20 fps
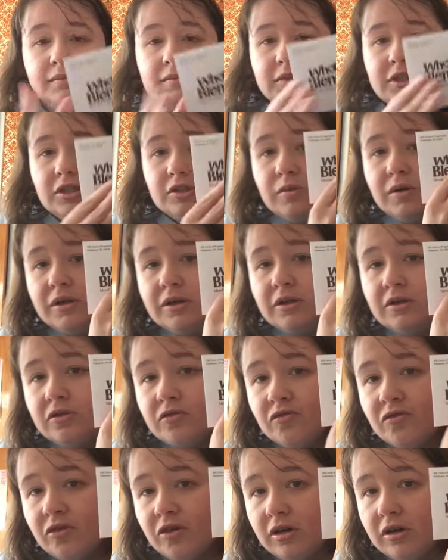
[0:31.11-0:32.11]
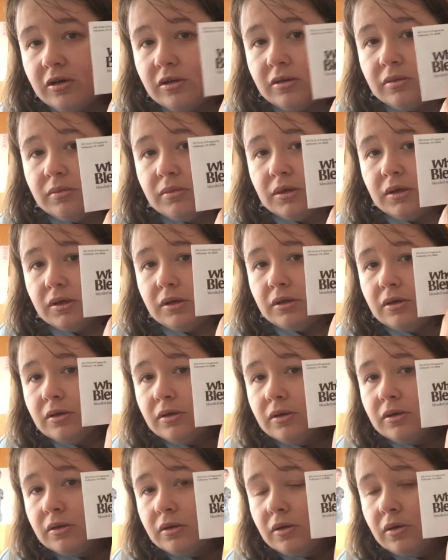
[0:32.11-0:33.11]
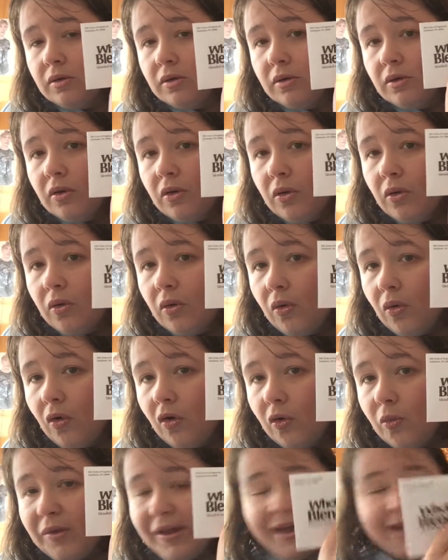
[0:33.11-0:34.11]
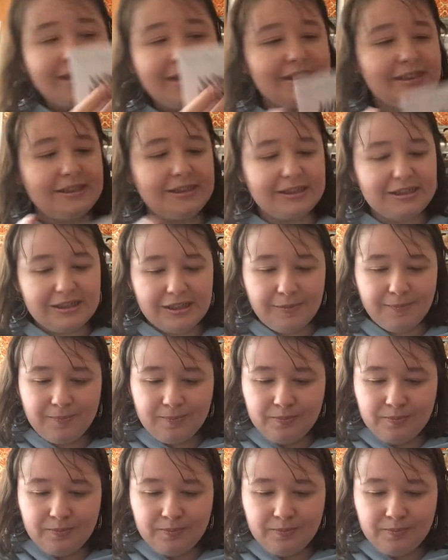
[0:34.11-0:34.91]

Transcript: This one is from Whole Blends.